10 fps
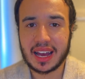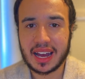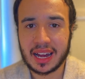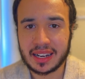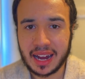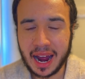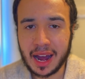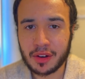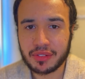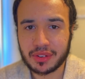and
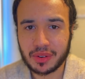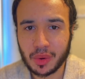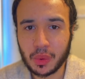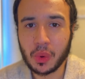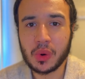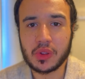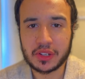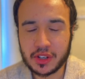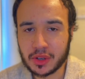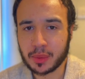have all the
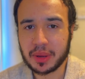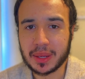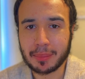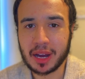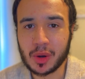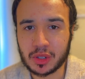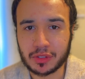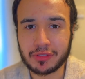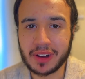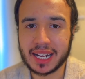European powers
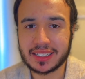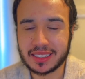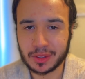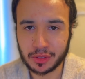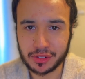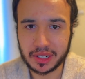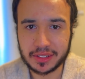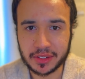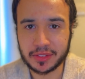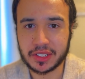fighting over
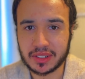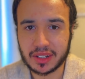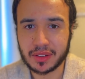each other